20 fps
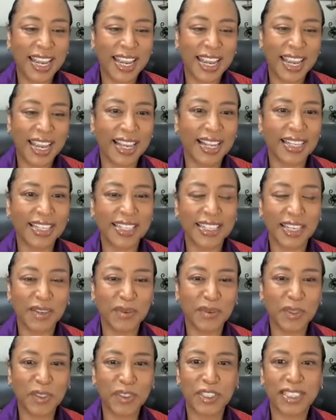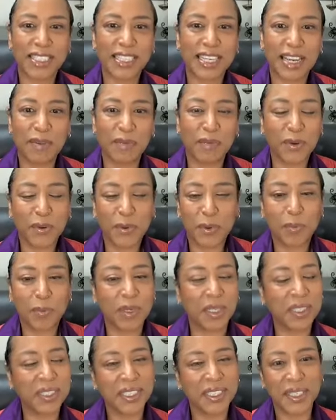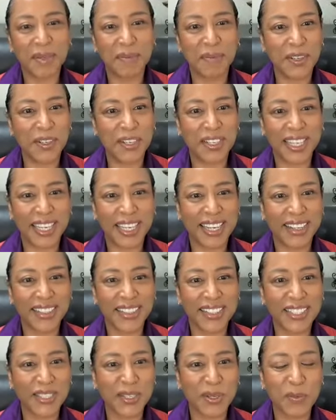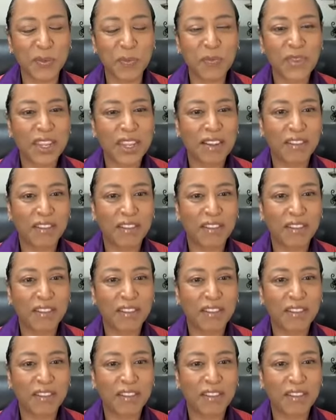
and uh, we'll just have, we're building community here. So